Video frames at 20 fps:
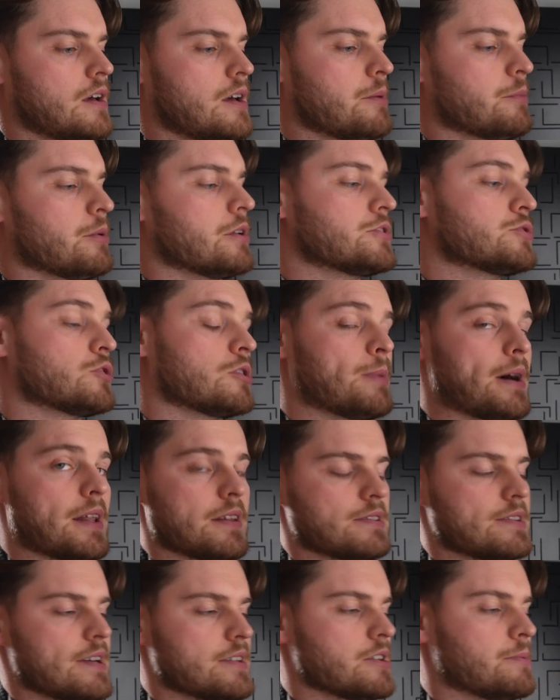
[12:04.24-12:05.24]
But it's all about the
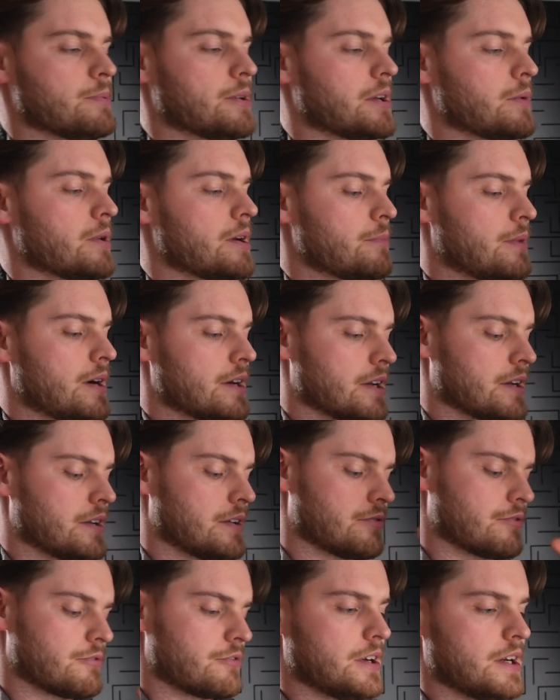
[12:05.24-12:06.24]
setup anyway. It might need a
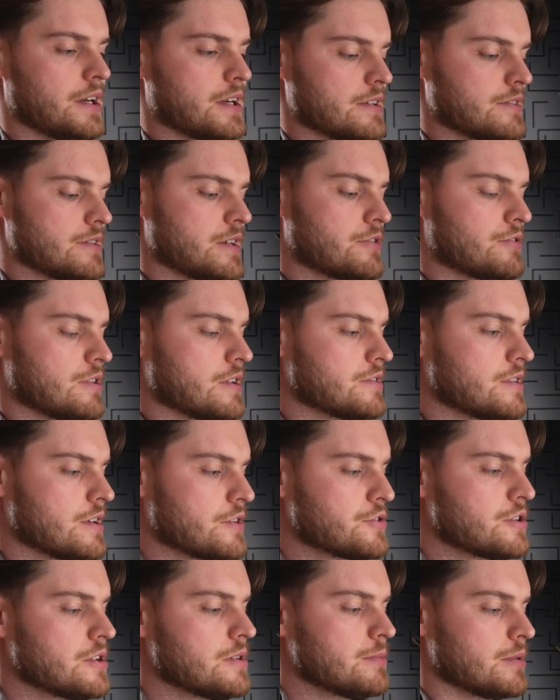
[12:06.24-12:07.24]
different reed, etc,
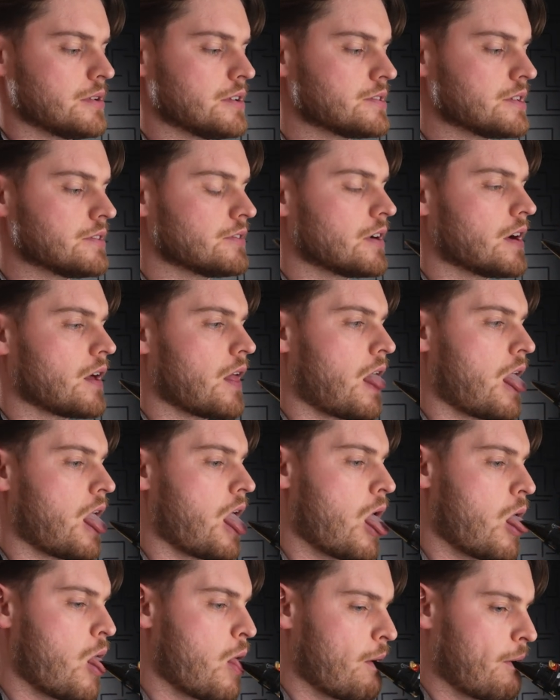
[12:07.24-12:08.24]
etc. But let's have a go.
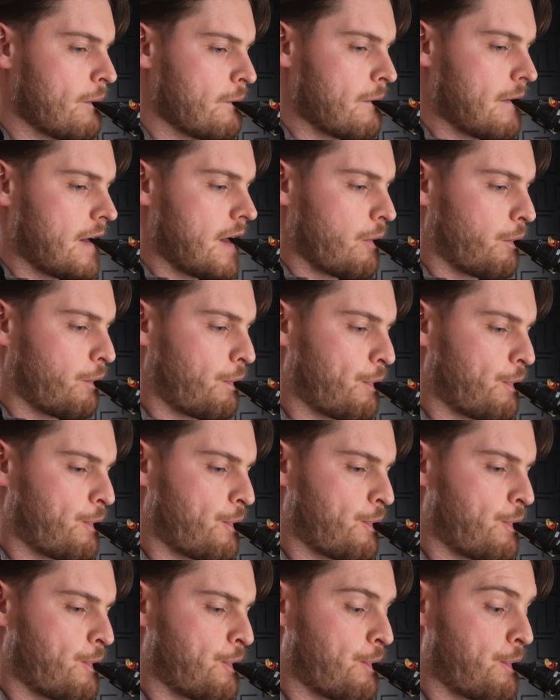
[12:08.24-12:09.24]

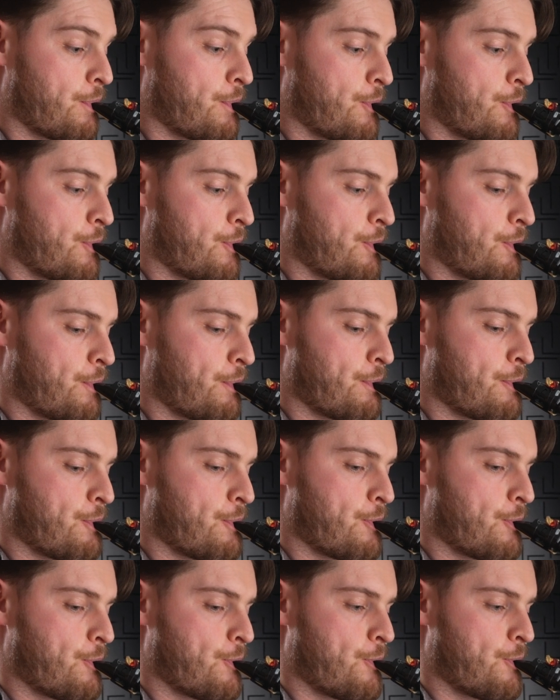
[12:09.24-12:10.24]

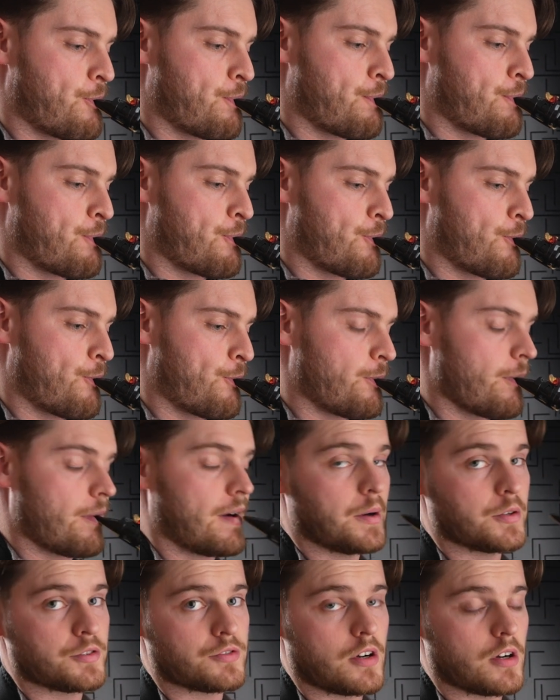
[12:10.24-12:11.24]
I
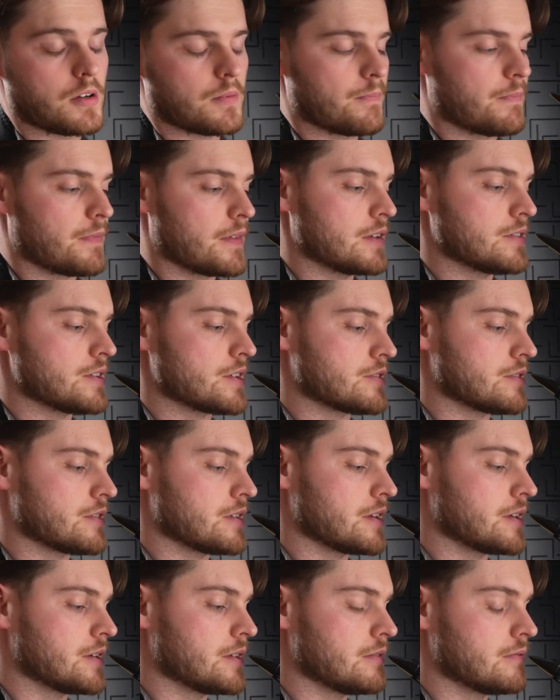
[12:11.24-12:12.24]
was wrong. It's
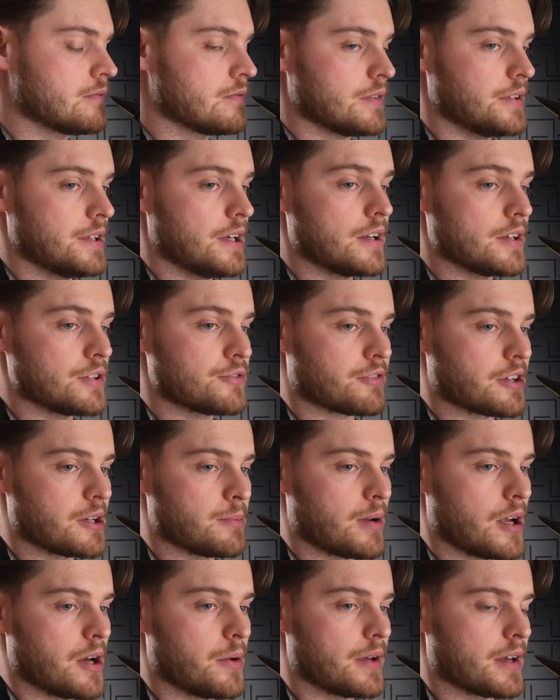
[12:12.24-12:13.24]
actually nearly as free
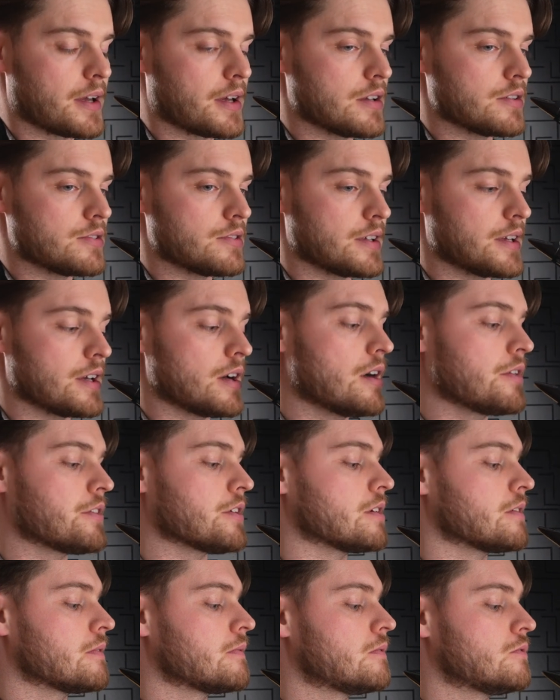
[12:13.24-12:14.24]
blowing as the
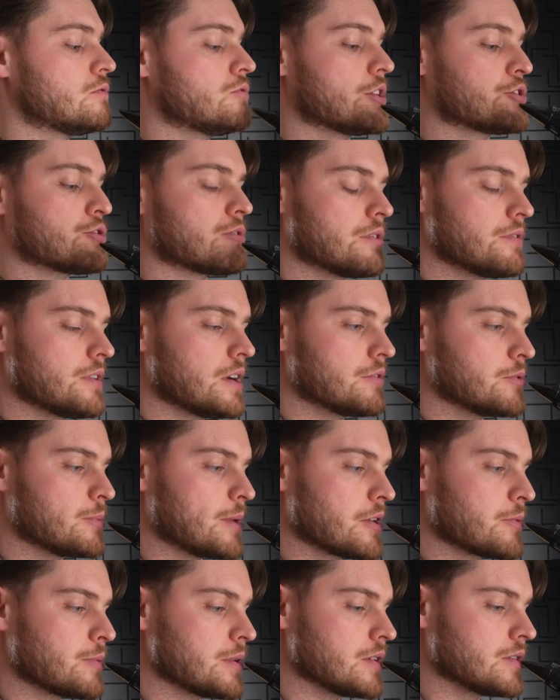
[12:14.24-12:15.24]
other Retro Revival
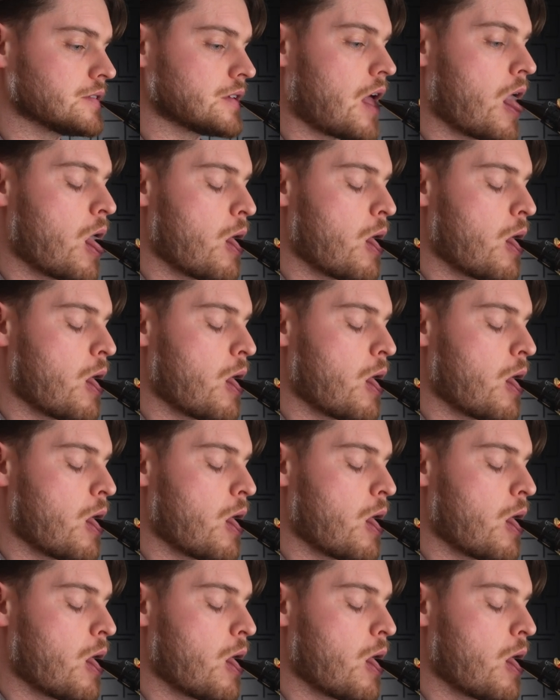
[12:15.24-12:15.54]
mouthpiece.